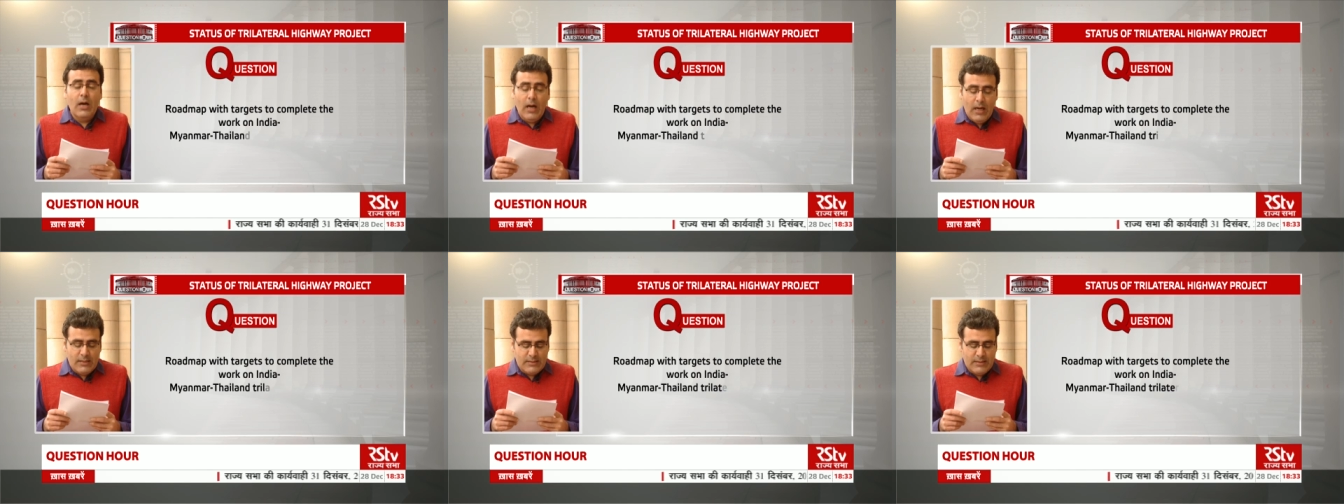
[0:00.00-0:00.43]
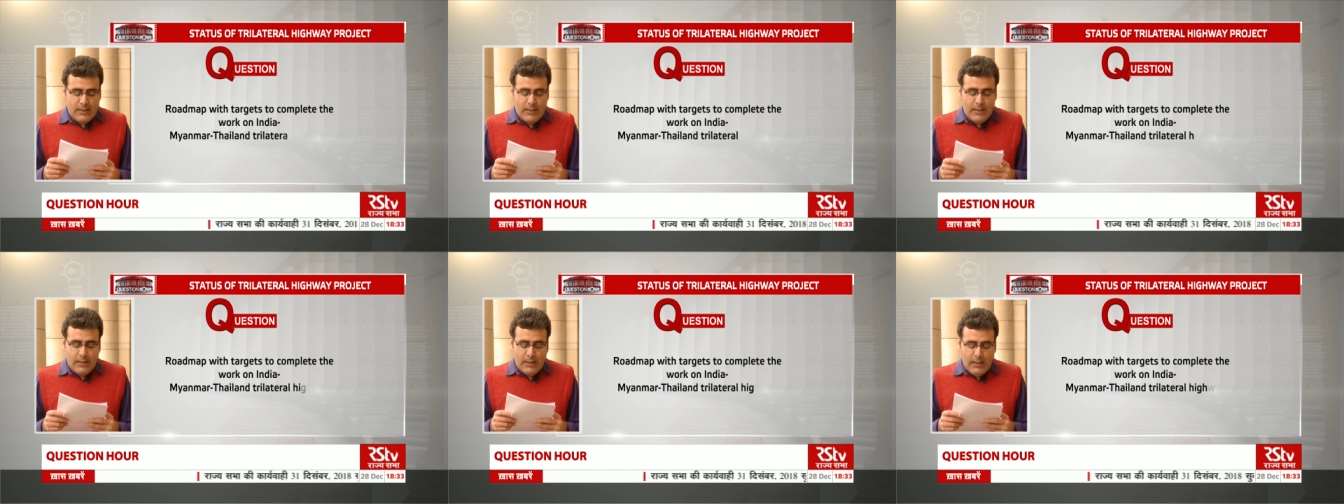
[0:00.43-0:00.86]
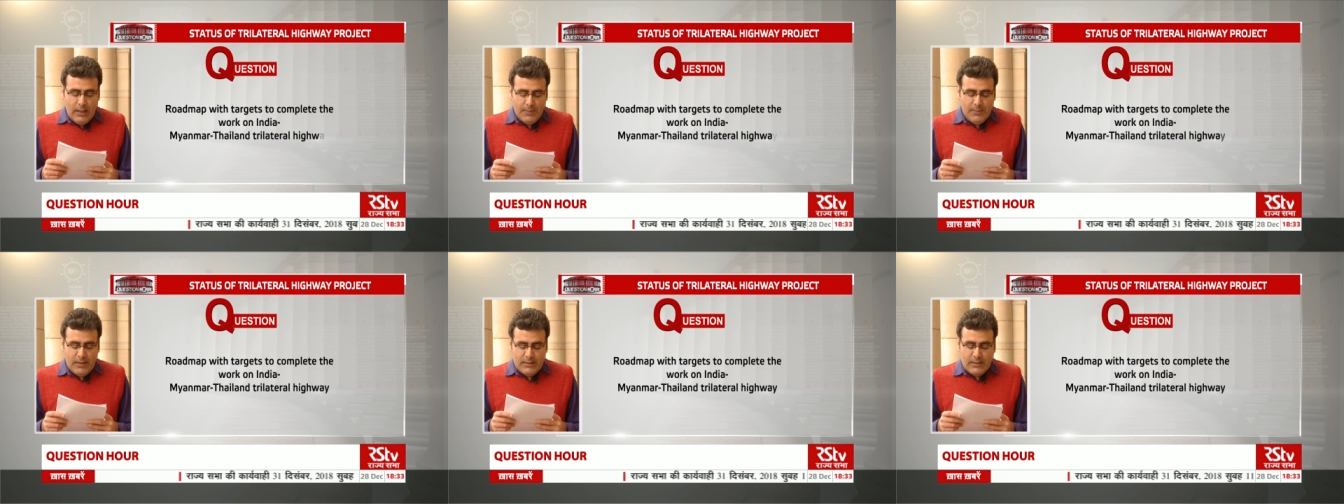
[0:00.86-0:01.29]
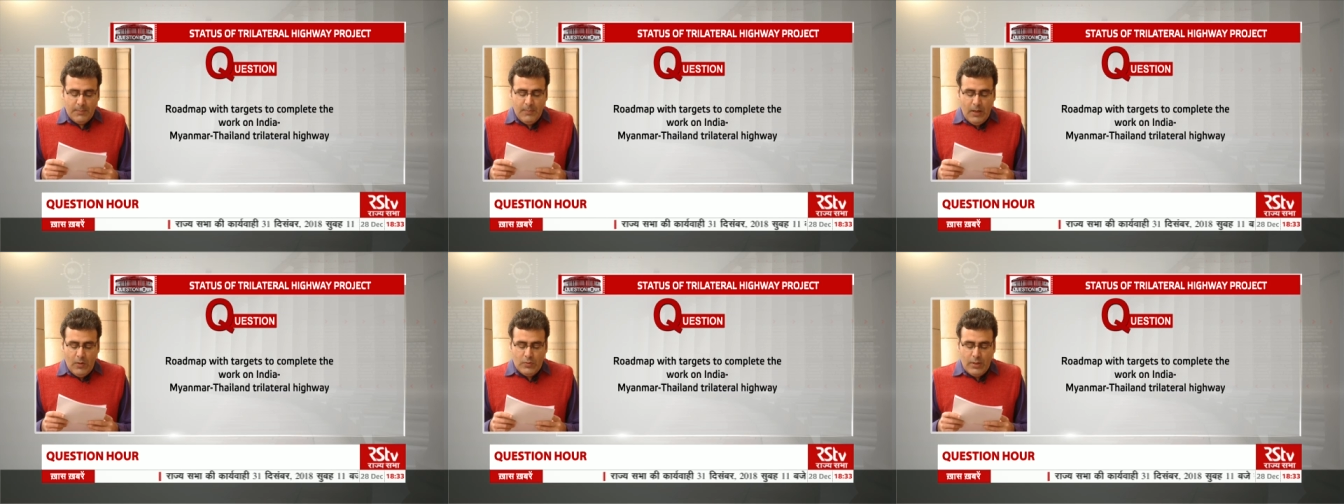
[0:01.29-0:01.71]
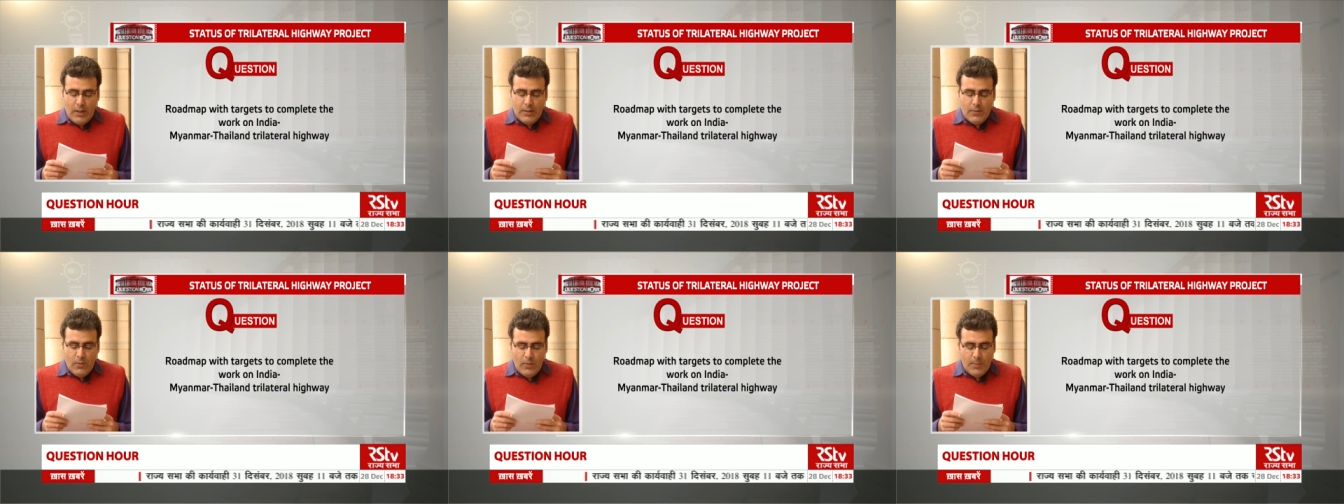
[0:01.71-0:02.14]
ask the government about
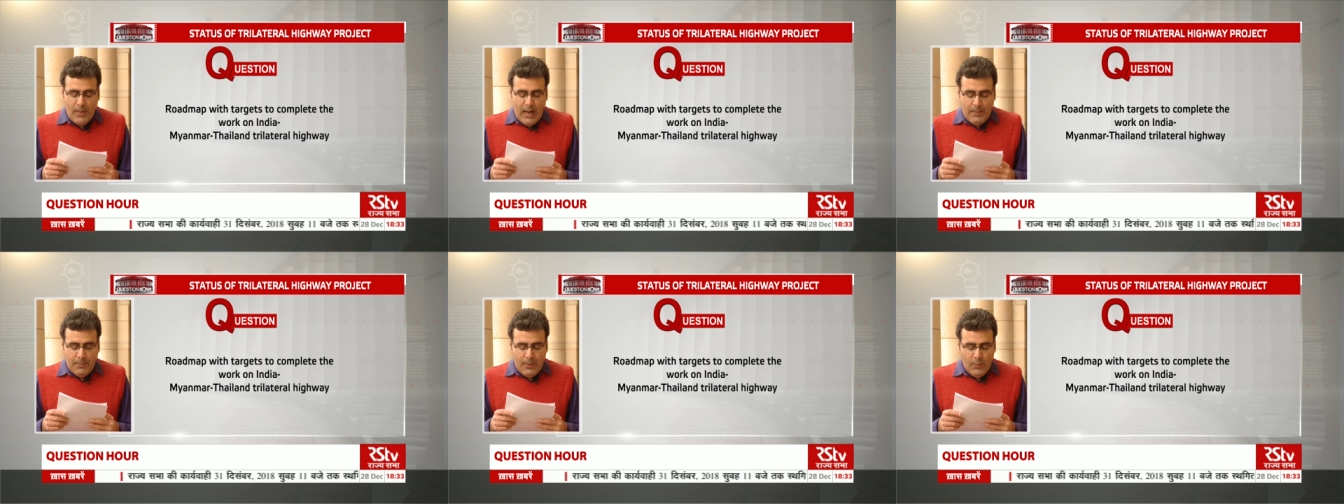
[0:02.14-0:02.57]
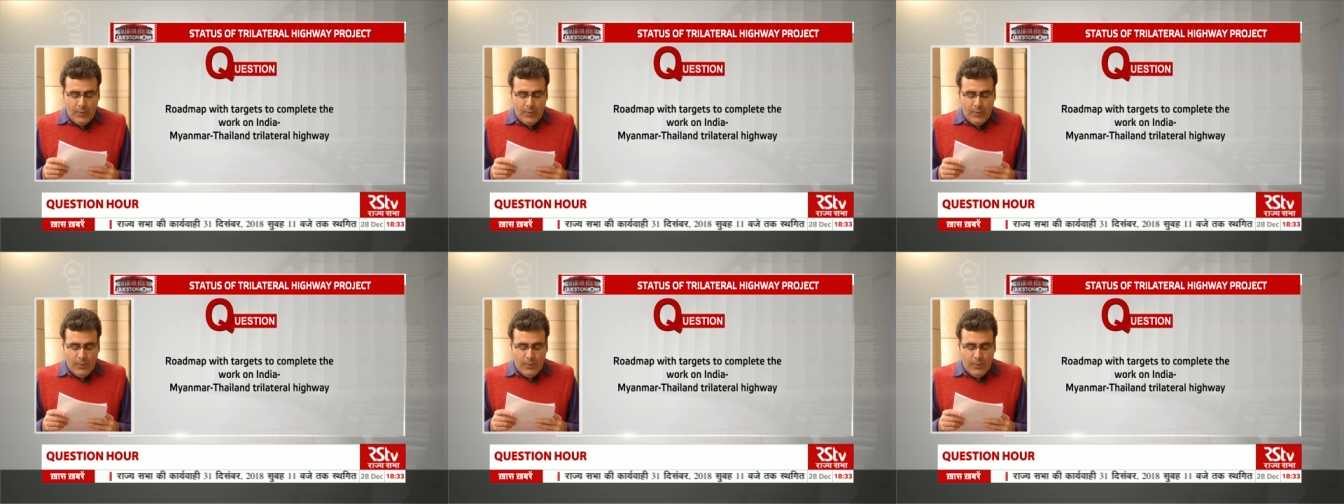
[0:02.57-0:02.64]
the roadmap